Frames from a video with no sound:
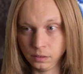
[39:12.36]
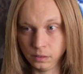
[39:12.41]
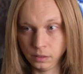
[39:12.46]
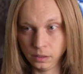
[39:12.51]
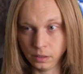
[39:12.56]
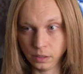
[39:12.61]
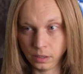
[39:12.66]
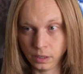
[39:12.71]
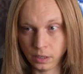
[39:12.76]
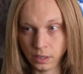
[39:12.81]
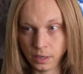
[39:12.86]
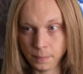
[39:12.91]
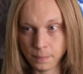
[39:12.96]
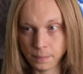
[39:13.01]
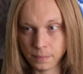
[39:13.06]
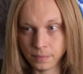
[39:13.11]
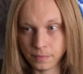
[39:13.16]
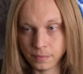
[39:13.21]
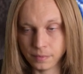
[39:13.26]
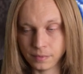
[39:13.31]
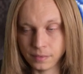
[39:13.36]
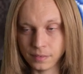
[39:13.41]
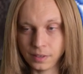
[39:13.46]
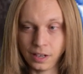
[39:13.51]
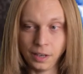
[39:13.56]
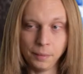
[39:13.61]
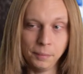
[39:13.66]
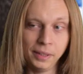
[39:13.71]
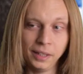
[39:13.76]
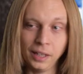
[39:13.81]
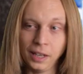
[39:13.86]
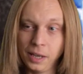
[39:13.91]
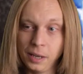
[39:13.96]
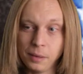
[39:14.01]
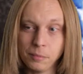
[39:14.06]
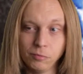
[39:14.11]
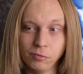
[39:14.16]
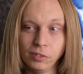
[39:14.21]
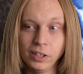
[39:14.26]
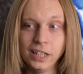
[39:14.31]
Yeah. I mean, I
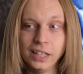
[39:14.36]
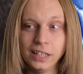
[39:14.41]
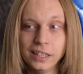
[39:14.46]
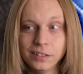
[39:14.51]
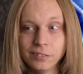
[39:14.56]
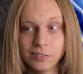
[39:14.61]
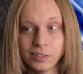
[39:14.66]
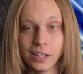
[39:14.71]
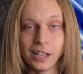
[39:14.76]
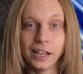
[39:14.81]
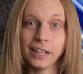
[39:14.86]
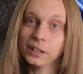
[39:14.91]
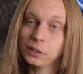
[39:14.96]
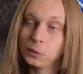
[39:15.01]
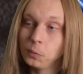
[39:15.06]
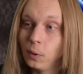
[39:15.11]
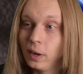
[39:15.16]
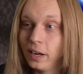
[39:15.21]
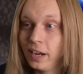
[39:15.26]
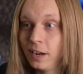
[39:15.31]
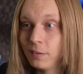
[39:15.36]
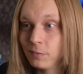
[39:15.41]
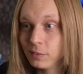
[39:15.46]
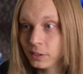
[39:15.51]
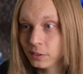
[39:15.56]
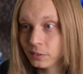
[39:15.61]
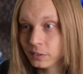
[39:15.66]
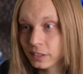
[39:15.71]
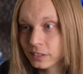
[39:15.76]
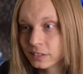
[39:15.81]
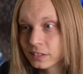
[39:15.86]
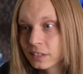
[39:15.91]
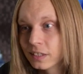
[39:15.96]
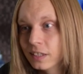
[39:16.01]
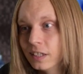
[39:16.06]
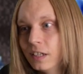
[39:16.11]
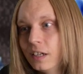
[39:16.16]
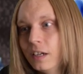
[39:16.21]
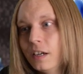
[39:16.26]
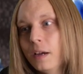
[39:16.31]
am really relying quite heavily on this.
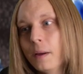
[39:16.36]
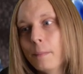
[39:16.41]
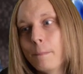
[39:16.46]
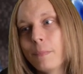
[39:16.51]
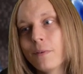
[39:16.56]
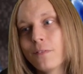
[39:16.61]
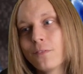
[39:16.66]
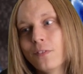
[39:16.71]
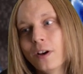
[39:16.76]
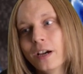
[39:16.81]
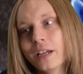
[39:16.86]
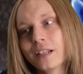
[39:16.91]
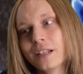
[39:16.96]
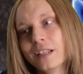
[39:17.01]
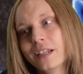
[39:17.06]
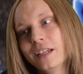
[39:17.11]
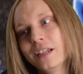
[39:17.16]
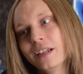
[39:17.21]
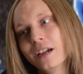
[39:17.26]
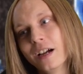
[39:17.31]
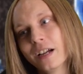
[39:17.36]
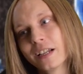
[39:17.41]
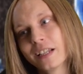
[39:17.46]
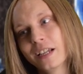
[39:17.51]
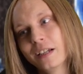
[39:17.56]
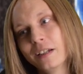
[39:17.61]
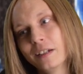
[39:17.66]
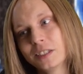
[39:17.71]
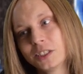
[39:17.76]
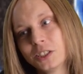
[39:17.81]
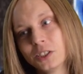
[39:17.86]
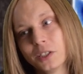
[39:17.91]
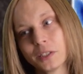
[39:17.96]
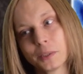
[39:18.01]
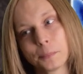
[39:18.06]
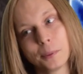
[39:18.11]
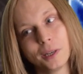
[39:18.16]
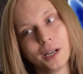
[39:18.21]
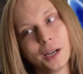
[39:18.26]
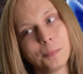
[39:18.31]
But finally, I get a shot of
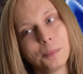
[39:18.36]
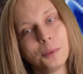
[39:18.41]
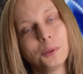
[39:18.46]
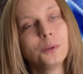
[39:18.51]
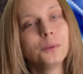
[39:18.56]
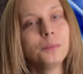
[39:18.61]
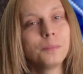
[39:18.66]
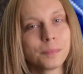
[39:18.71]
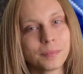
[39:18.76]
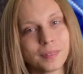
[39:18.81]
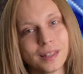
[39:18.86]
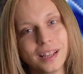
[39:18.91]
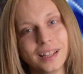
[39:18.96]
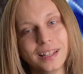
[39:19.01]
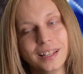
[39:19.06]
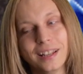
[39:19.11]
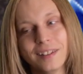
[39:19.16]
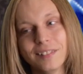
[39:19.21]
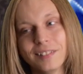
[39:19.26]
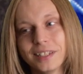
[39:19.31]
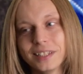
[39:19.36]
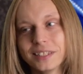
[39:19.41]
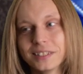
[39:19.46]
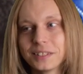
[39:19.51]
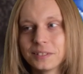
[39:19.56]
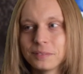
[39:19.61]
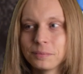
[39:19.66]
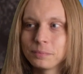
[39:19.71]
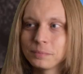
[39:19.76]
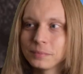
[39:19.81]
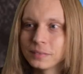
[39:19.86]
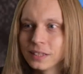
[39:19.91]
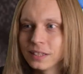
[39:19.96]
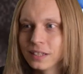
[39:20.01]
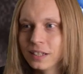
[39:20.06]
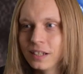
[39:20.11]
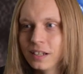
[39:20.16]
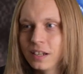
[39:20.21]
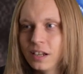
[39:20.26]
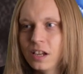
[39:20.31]
the purple, and there it is.
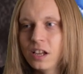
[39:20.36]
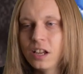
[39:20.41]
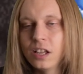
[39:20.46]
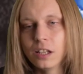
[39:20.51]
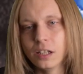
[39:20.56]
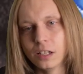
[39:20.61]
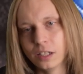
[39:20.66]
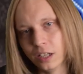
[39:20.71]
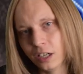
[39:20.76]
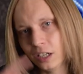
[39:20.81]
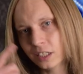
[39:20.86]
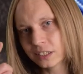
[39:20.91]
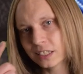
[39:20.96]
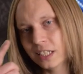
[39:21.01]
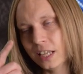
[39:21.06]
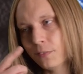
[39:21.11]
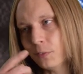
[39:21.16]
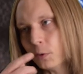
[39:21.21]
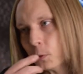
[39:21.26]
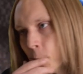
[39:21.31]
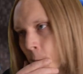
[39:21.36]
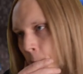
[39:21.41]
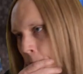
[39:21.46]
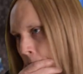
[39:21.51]
Last level.